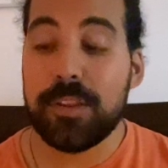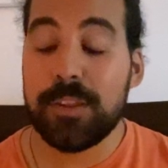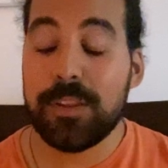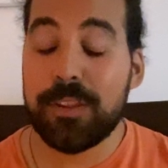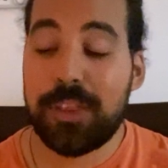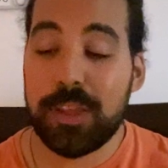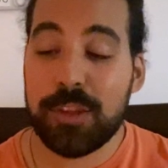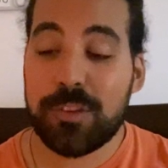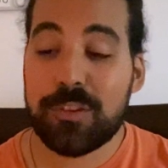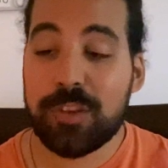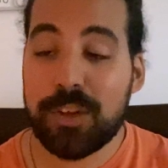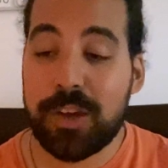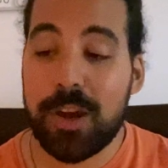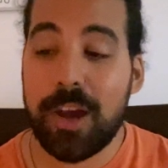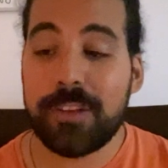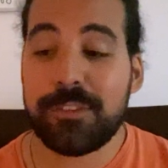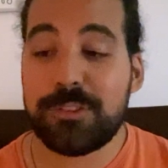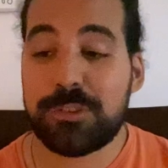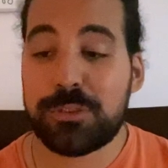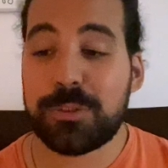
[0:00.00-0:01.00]
this
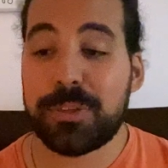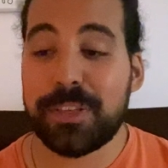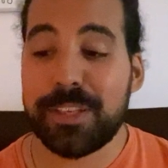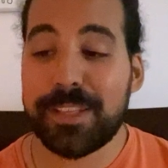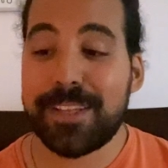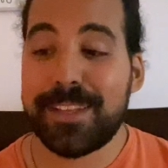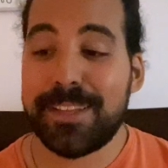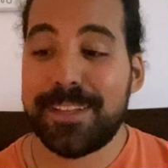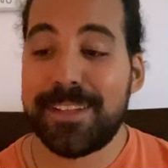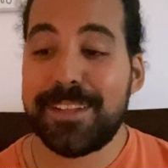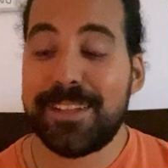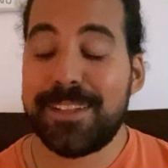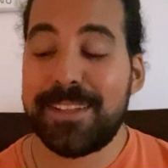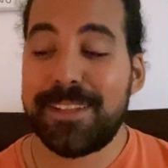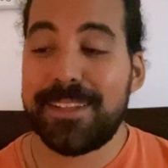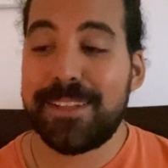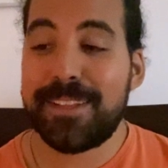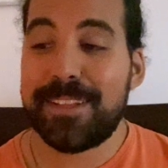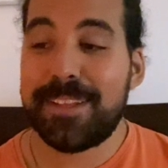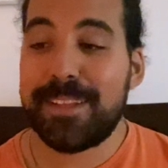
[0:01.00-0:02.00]
country
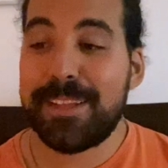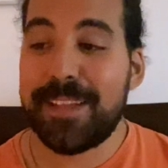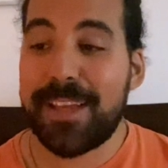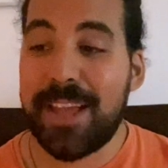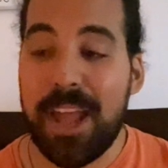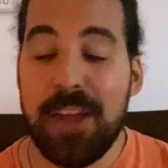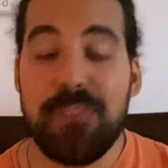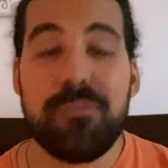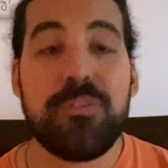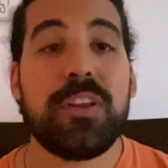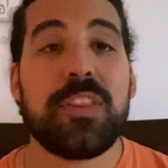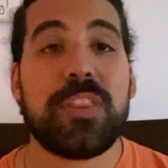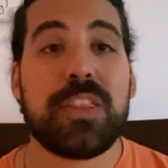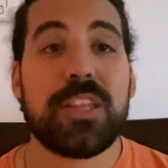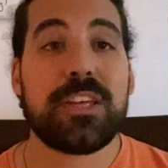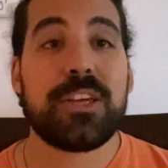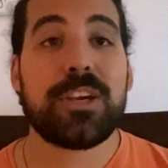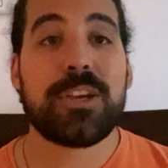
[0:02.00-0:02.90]
everything